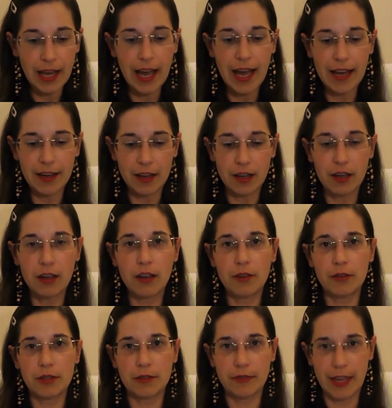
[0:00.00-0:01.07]
and
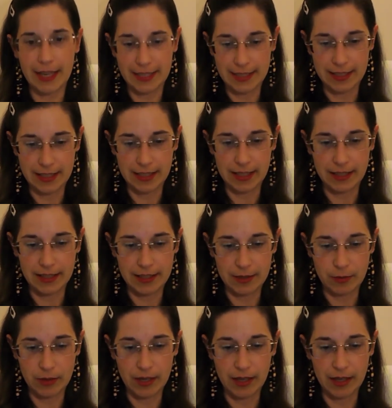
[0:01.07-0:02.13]
loads of exercise
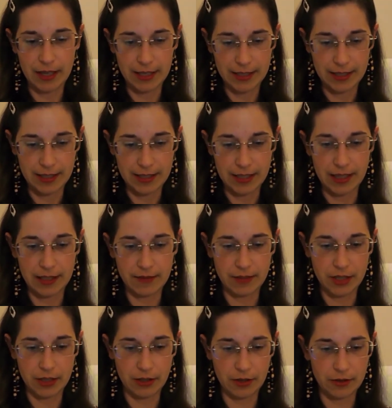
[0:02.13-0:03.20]
as well, exercise
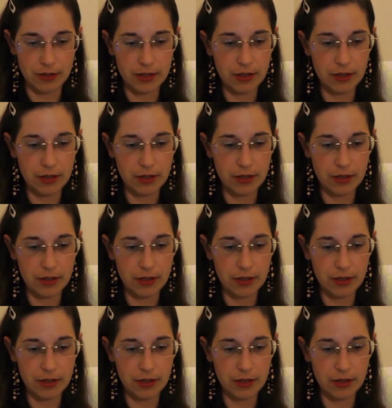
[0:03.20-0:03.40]
videos.